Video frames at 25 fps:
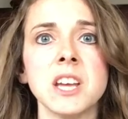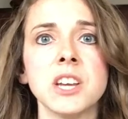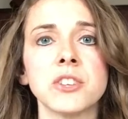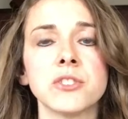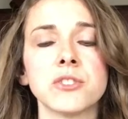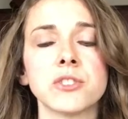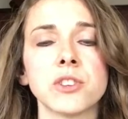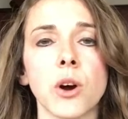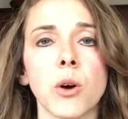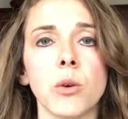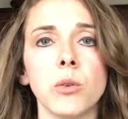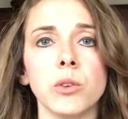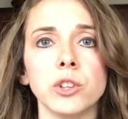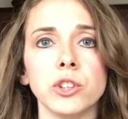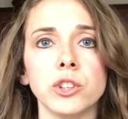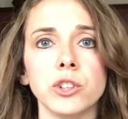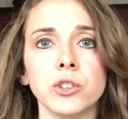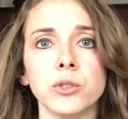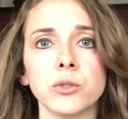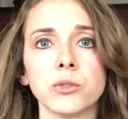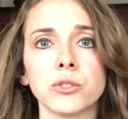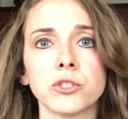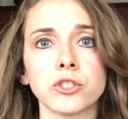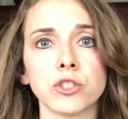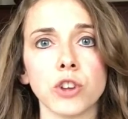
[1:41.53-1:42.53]
So
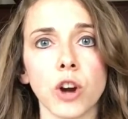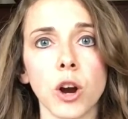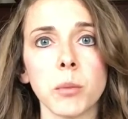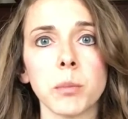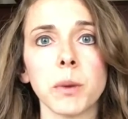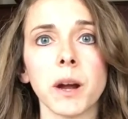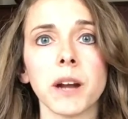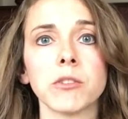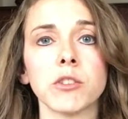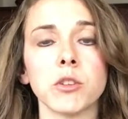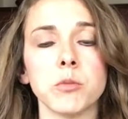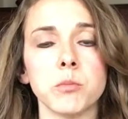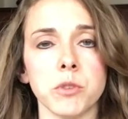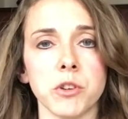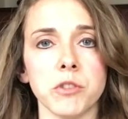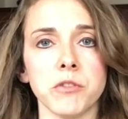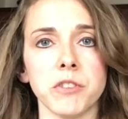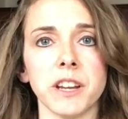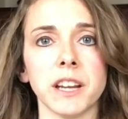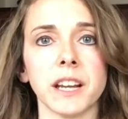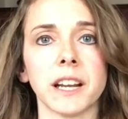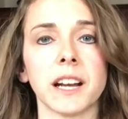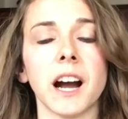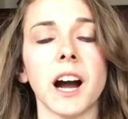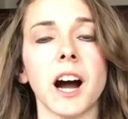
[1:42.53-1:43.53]
you start by
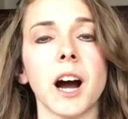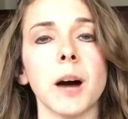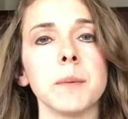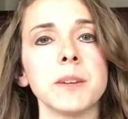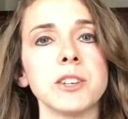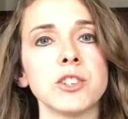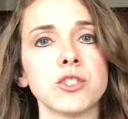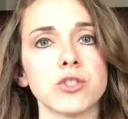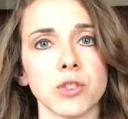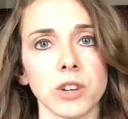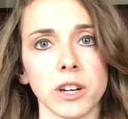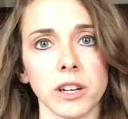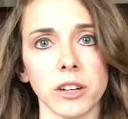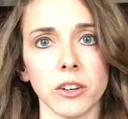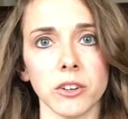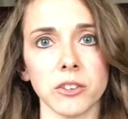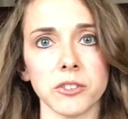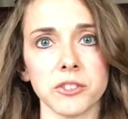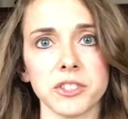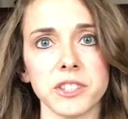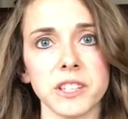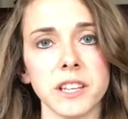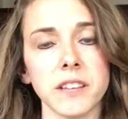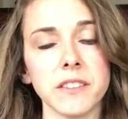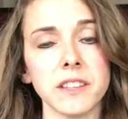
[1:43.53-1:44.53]
removing common
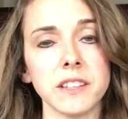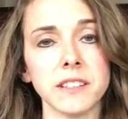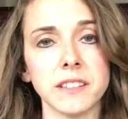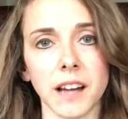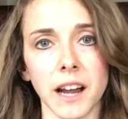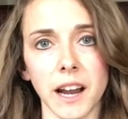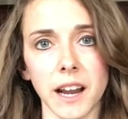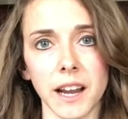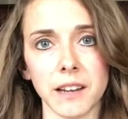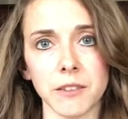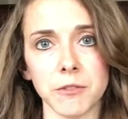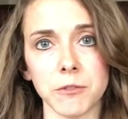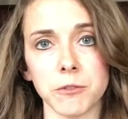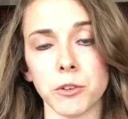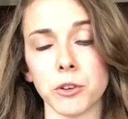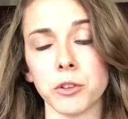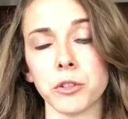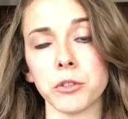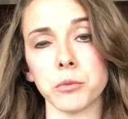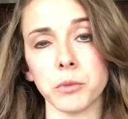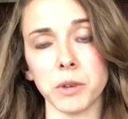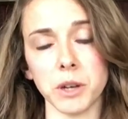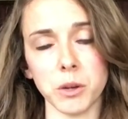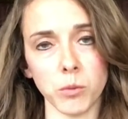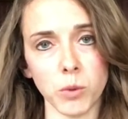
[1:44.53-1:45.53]
triggers in the diet for
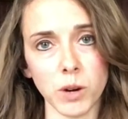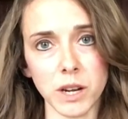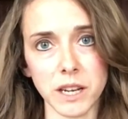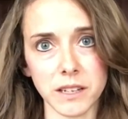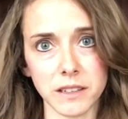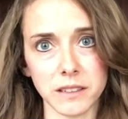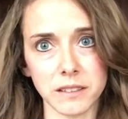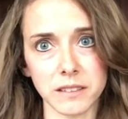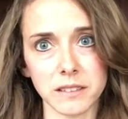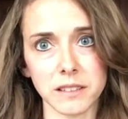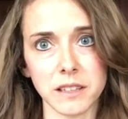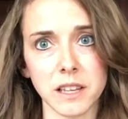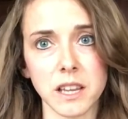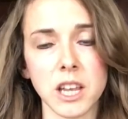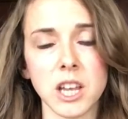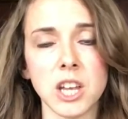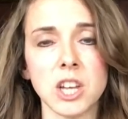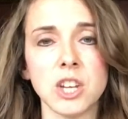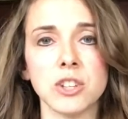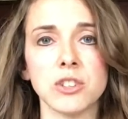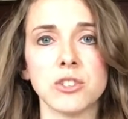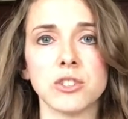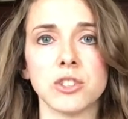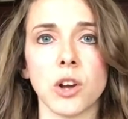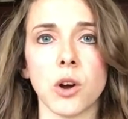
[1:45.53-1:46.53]
3 weeks.
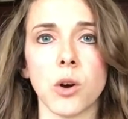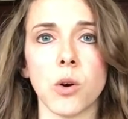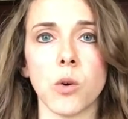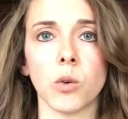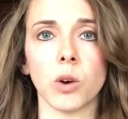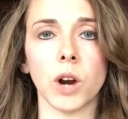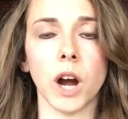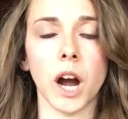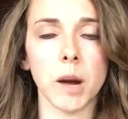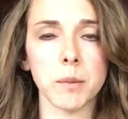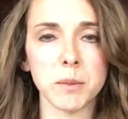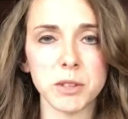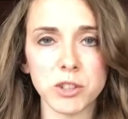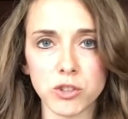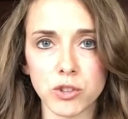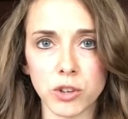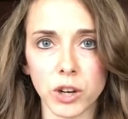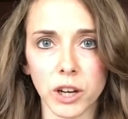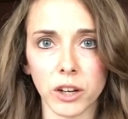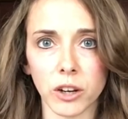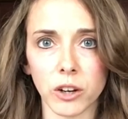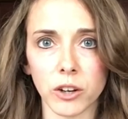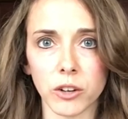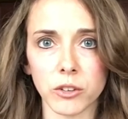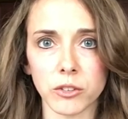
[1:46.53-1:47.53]
So common
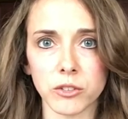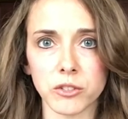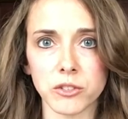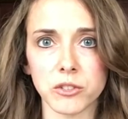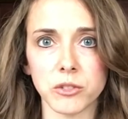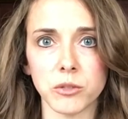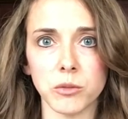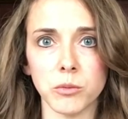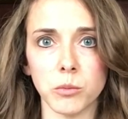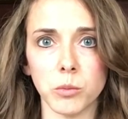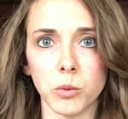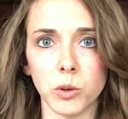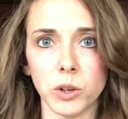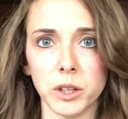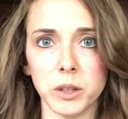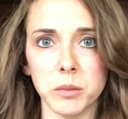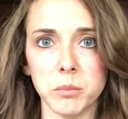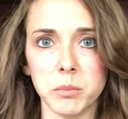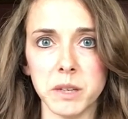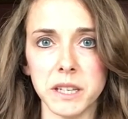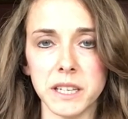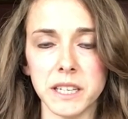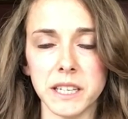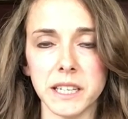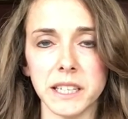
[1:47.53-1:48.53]
triggers would
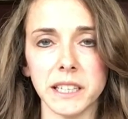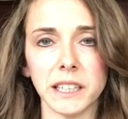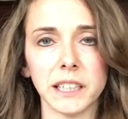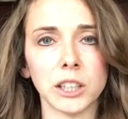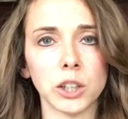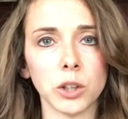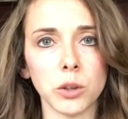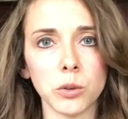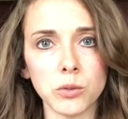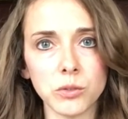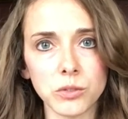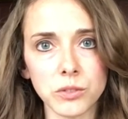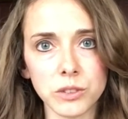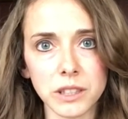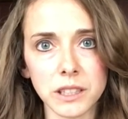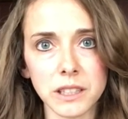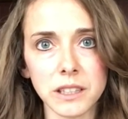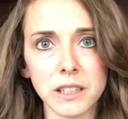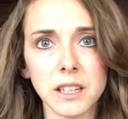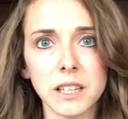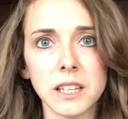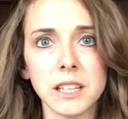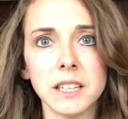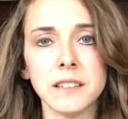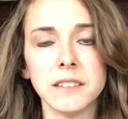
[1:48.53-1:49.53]
be gluten,
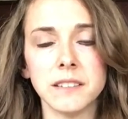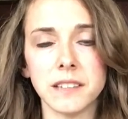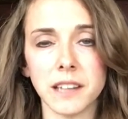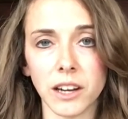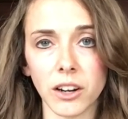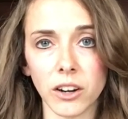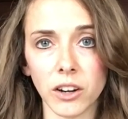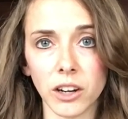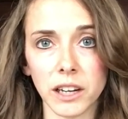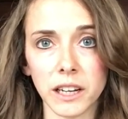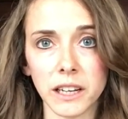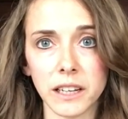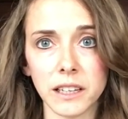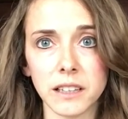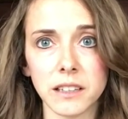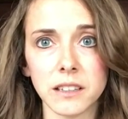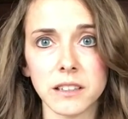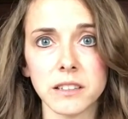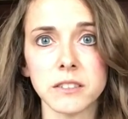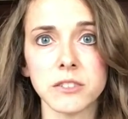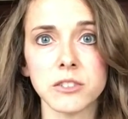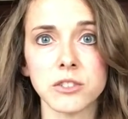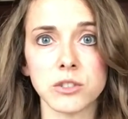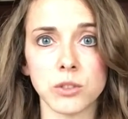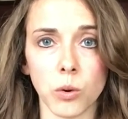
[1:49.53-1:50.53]
dairy,
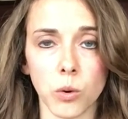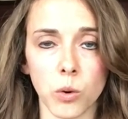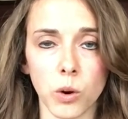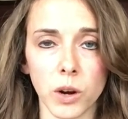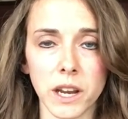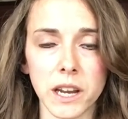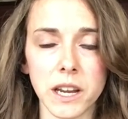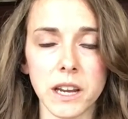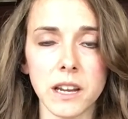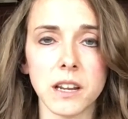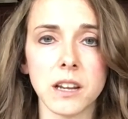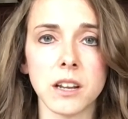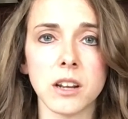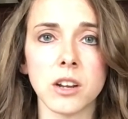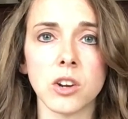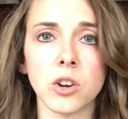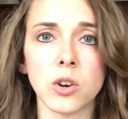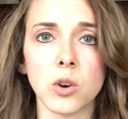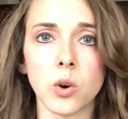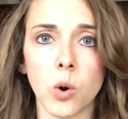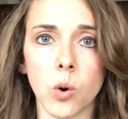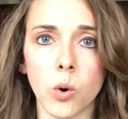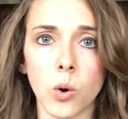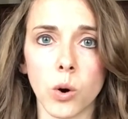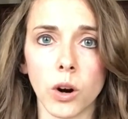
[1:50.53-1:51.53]
soy,
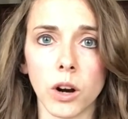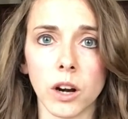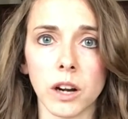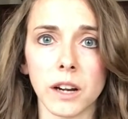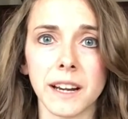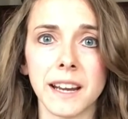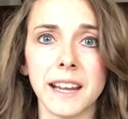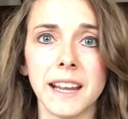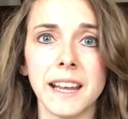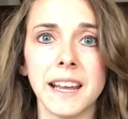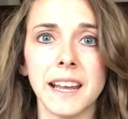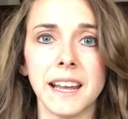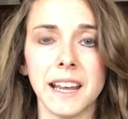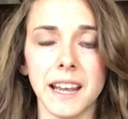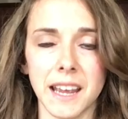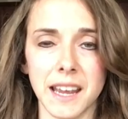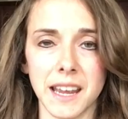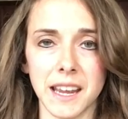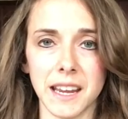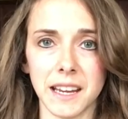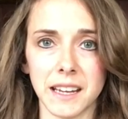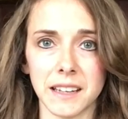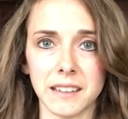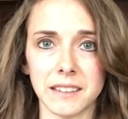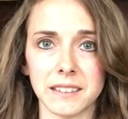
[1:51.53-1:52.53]
corn,
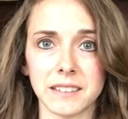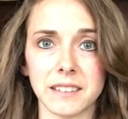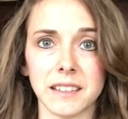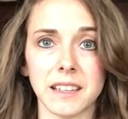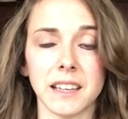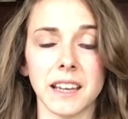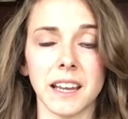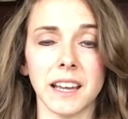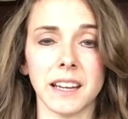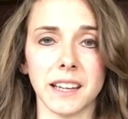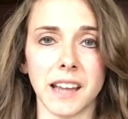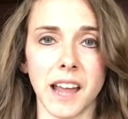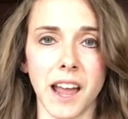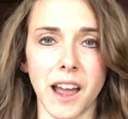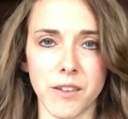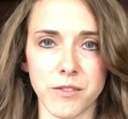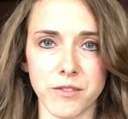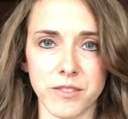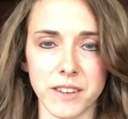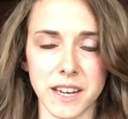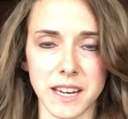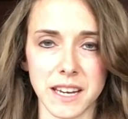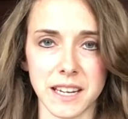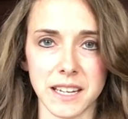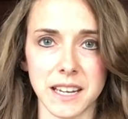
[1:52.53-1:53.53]
eggs, and
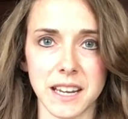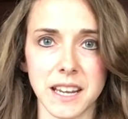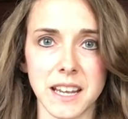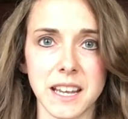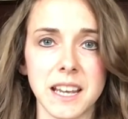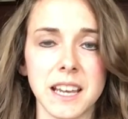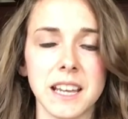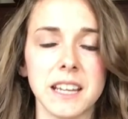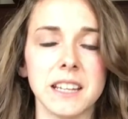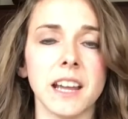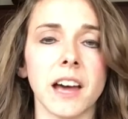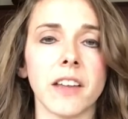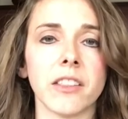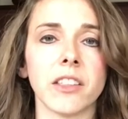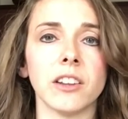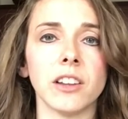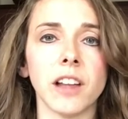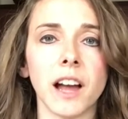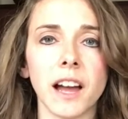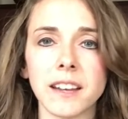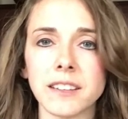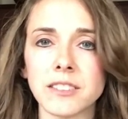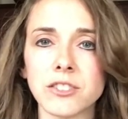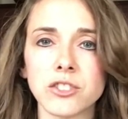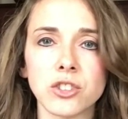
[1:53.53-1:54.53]
caffeine. Now, the
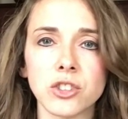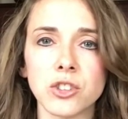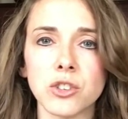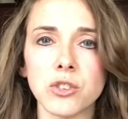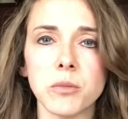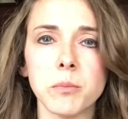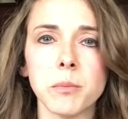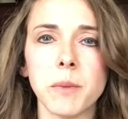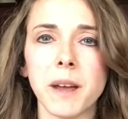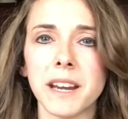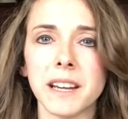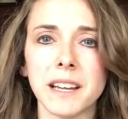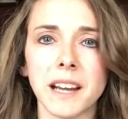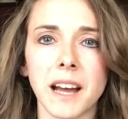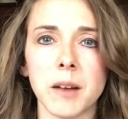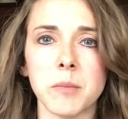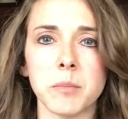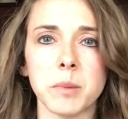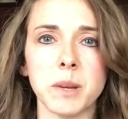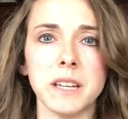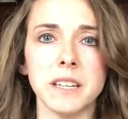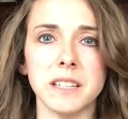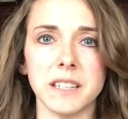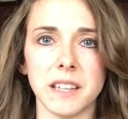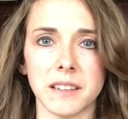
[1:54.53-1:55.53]
last 2 may not
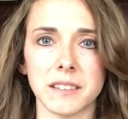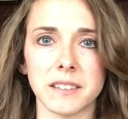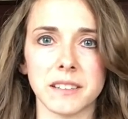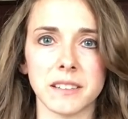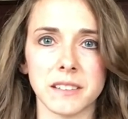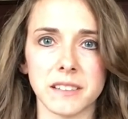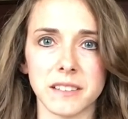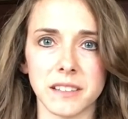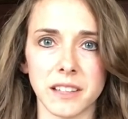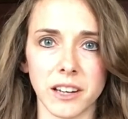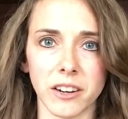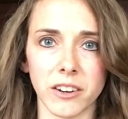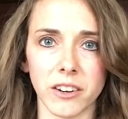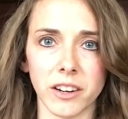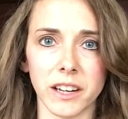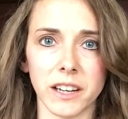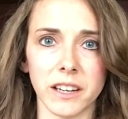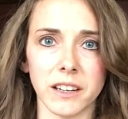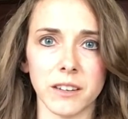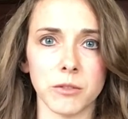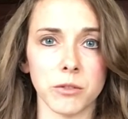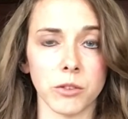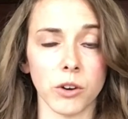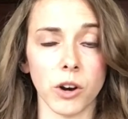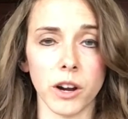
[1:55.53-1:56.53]
be necessary
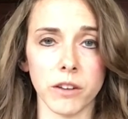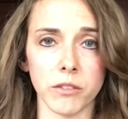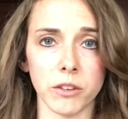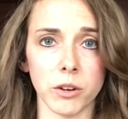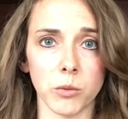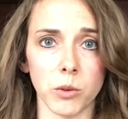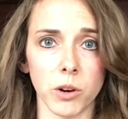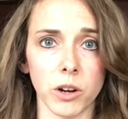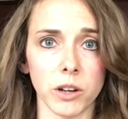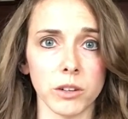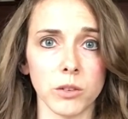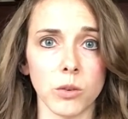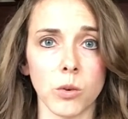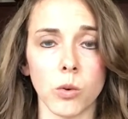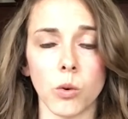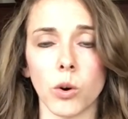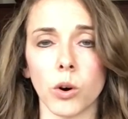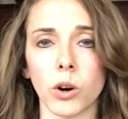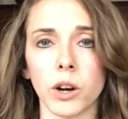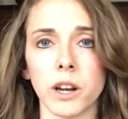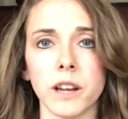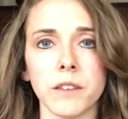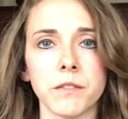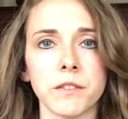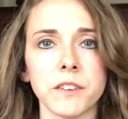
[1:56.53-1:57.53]
for everyone, or
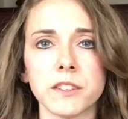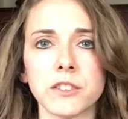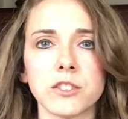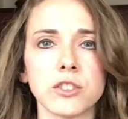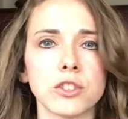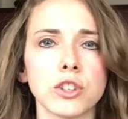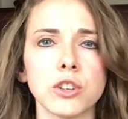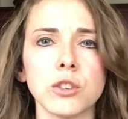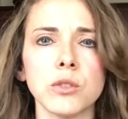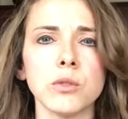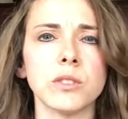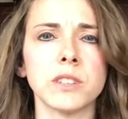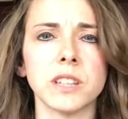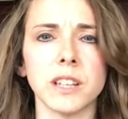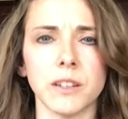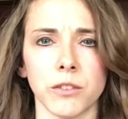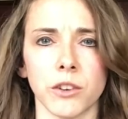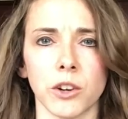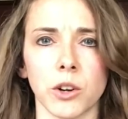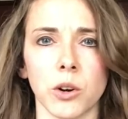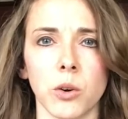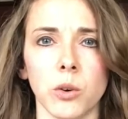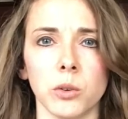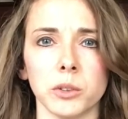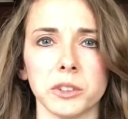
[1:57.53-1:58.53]
if it's too
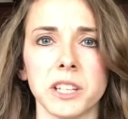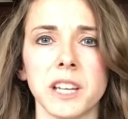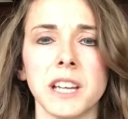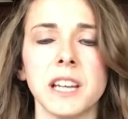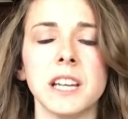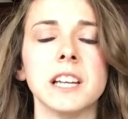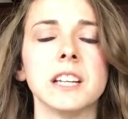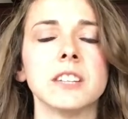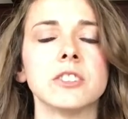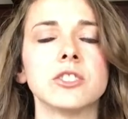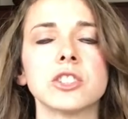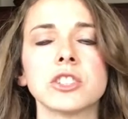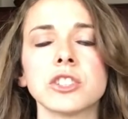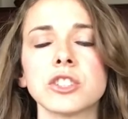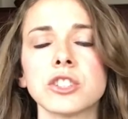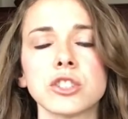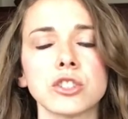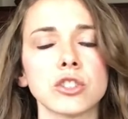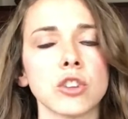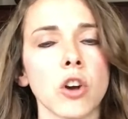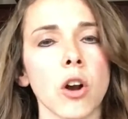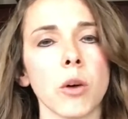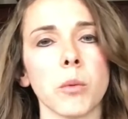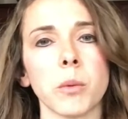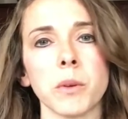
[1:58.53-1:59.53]
difficult, just
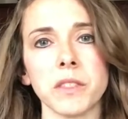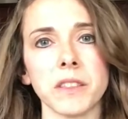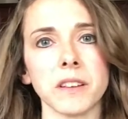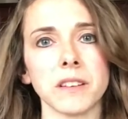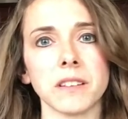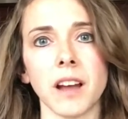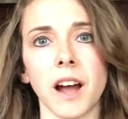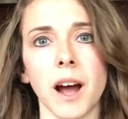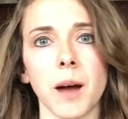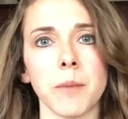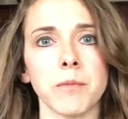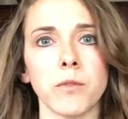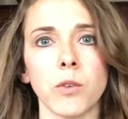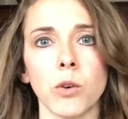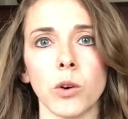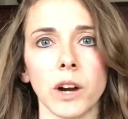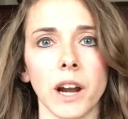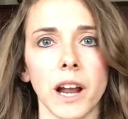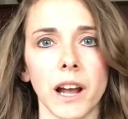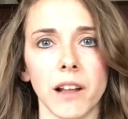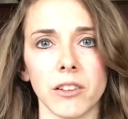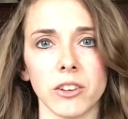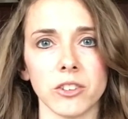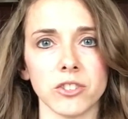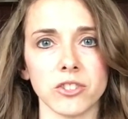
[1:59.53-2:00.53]
start with the top 4
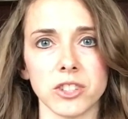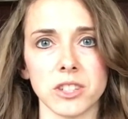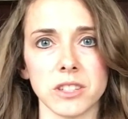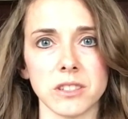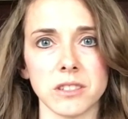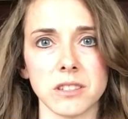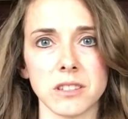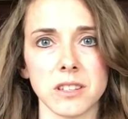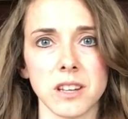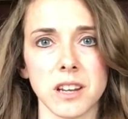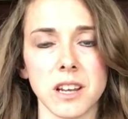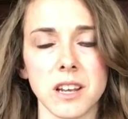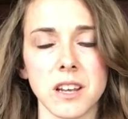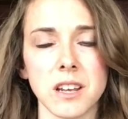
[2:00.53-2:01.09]
allergens.